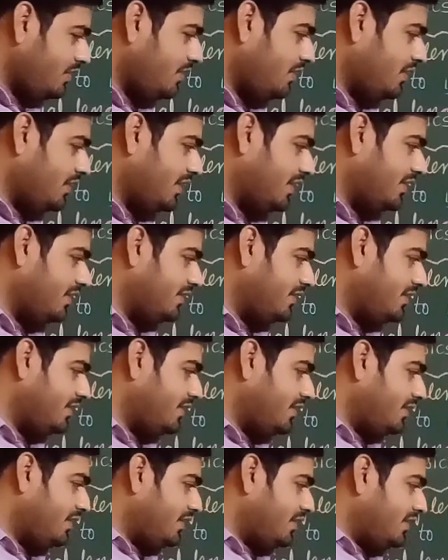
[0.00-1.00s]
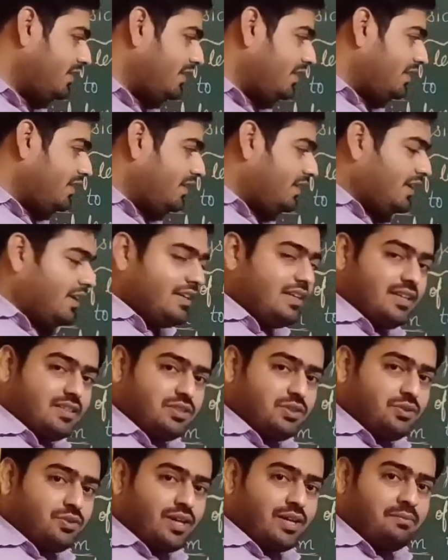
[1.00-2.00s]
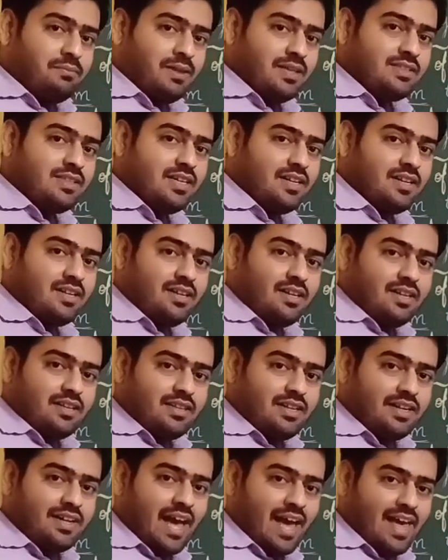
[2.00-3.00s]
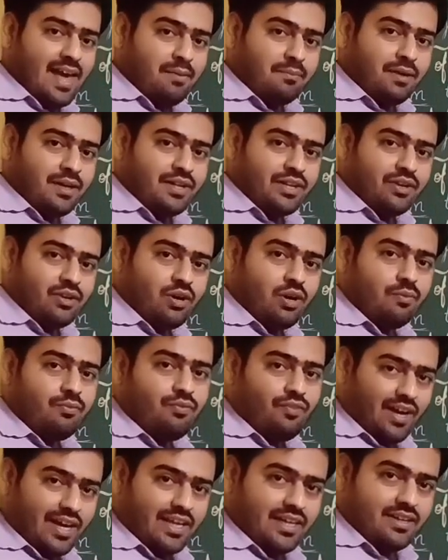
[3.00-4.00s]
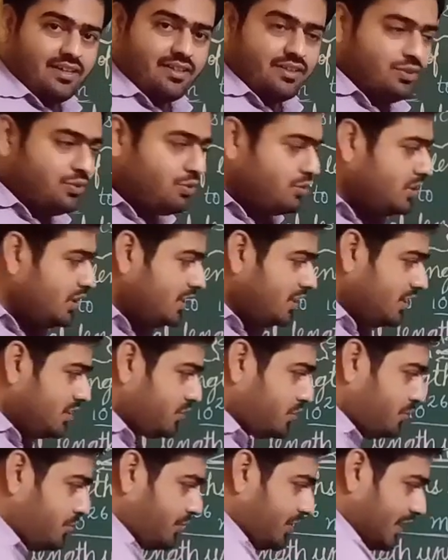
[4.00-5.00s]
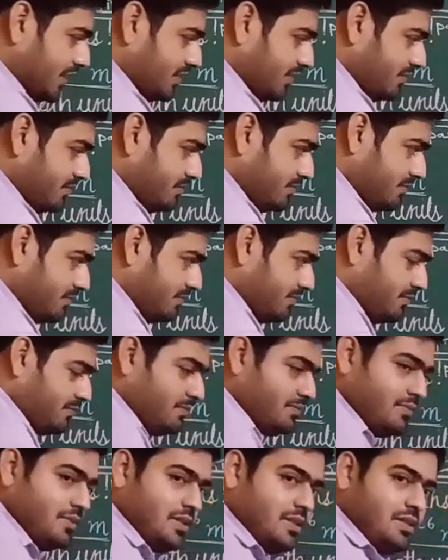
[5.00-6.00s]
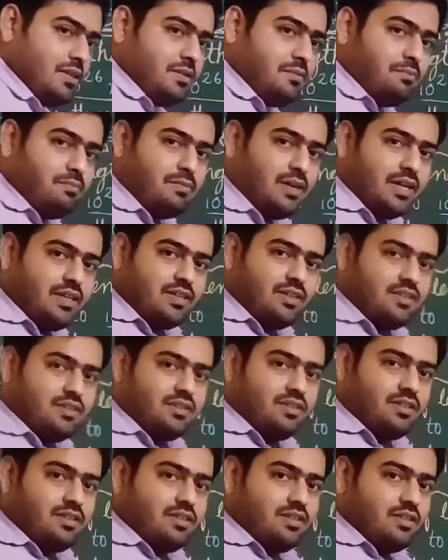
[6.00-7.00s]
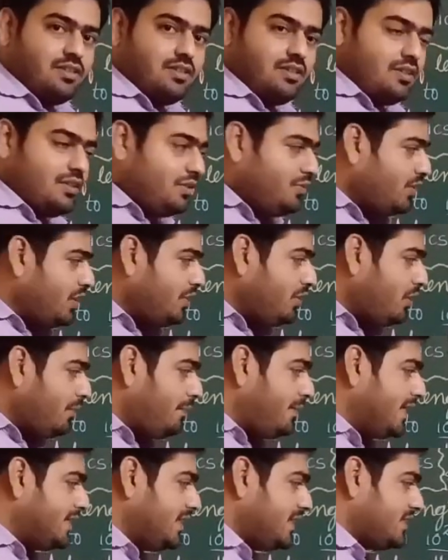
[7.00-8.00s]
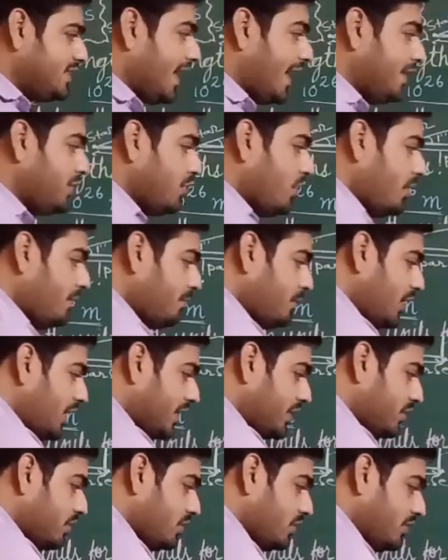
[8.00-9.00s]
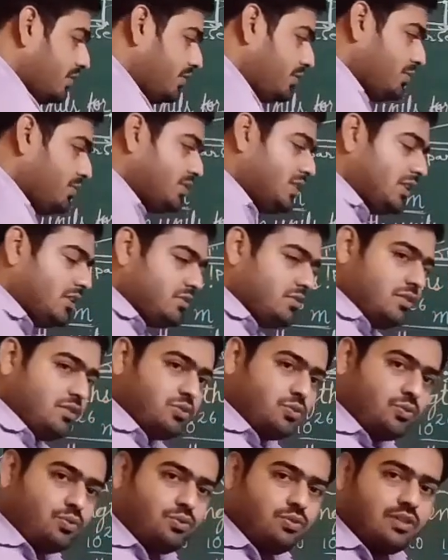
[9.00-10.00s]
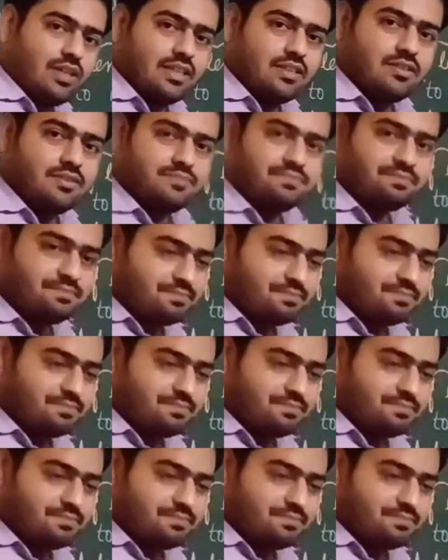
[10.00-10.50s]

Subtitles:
Okay. Yes, you can measure the diameter of wire using this screw gauge, but you cannot measure size of molecule using screw gauge.